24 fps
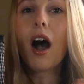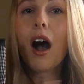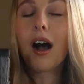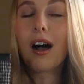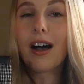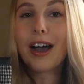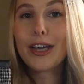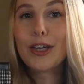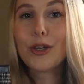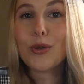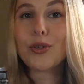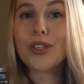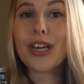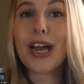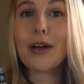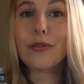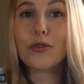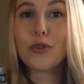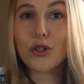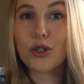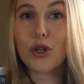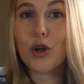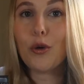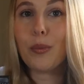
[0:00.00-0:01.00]
I used to
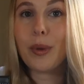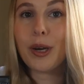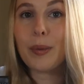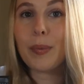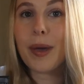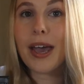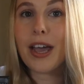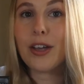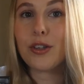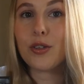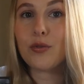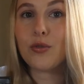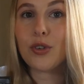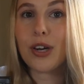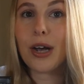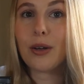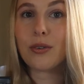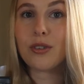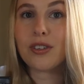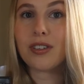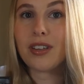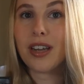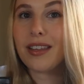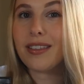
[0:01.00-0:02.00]
have so many pairs of
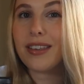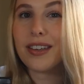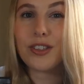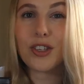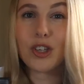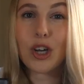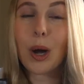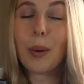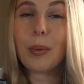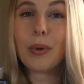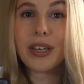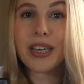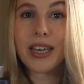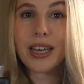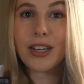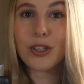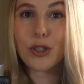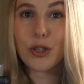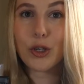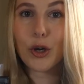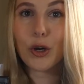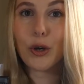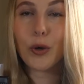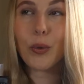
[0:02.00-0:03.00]
trousers like this a couple of
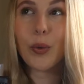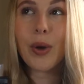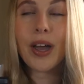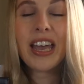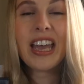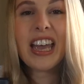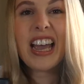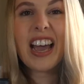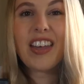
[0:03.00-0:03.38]
years ago,